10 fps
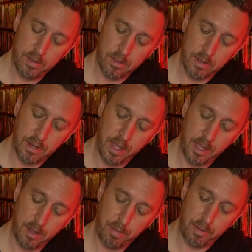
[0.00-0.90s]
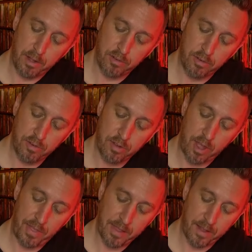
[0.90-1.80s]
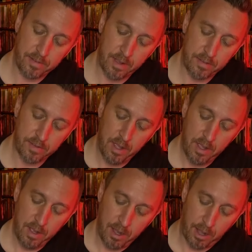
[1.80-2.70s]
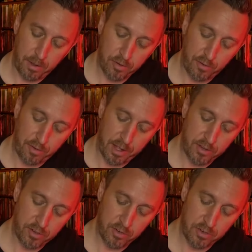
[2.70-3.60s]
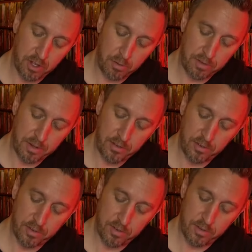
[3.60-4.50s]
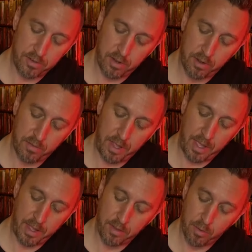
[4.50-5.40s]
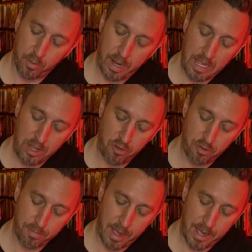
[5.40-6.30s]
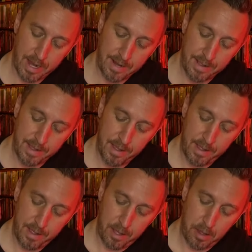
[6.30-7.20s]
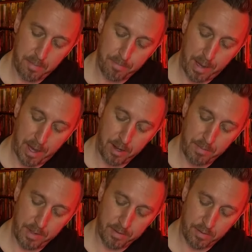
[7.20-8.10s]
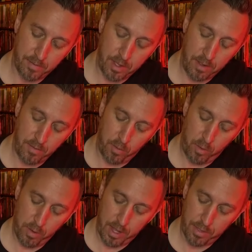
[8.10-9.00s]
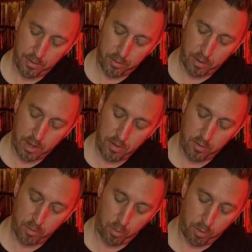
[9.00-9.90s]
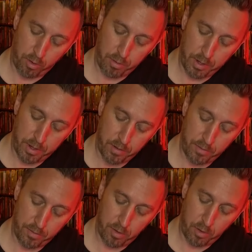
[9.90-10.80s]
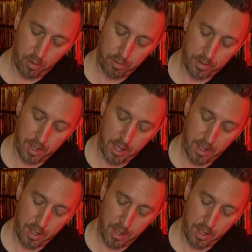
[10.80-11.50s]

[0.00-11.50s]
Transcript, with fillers: the Naked Pleasures, I think that says. Hellish Flesh, Hallucinations of a Deranged Mind, Embodiment of Evil, and The Strange World of Jose